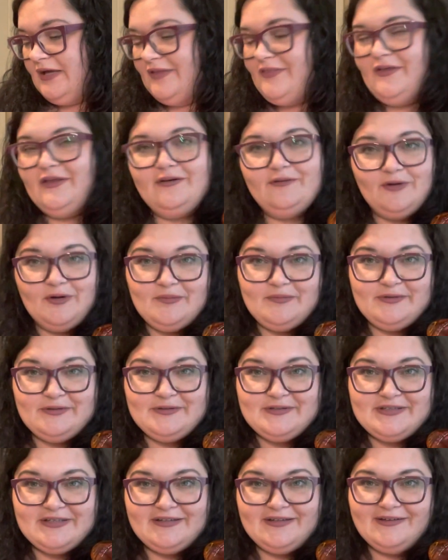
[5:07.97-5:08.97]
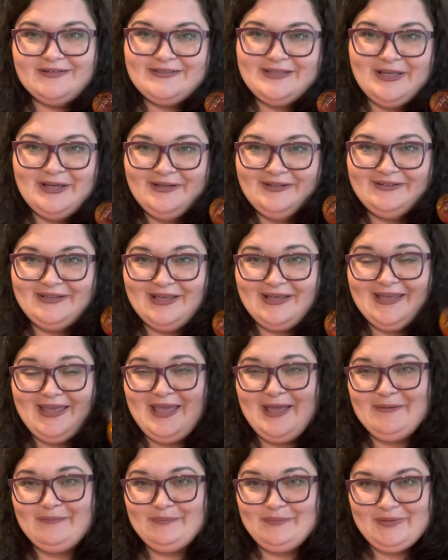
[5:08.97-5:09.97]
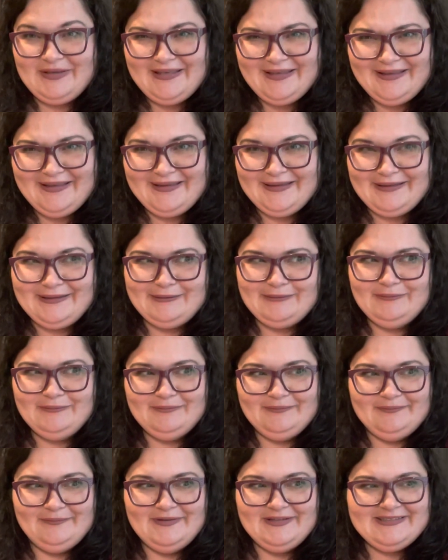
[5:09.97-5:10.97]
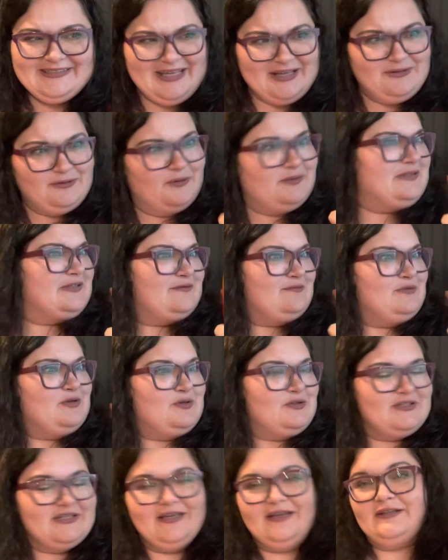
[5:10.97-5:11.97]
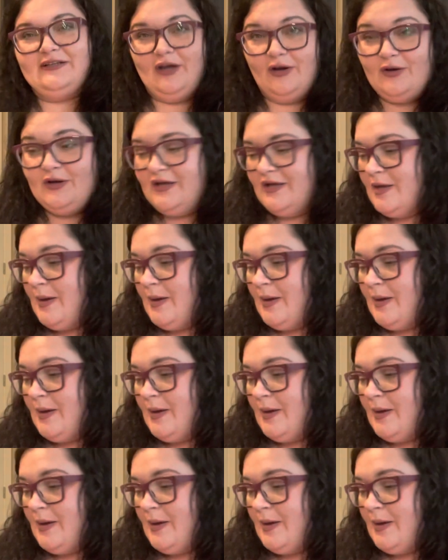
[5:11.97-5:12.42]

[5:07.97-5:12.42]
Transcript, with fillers: I thought I wrote music. I was like, that can't be. It's notes of music? No.